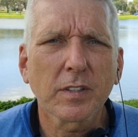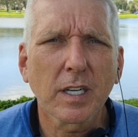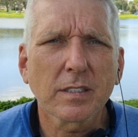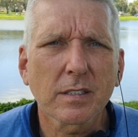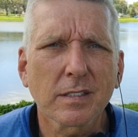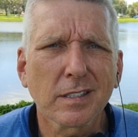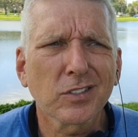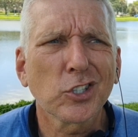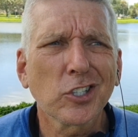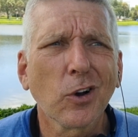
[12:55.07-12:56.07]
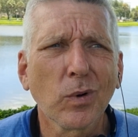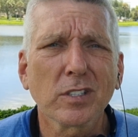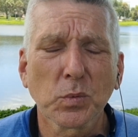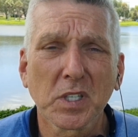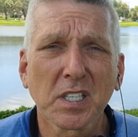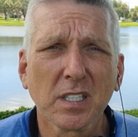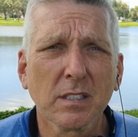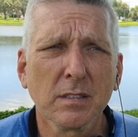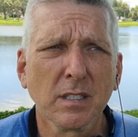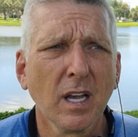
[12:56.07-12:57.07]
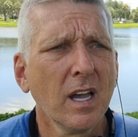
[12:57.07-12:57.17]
consciousness to show us what it is,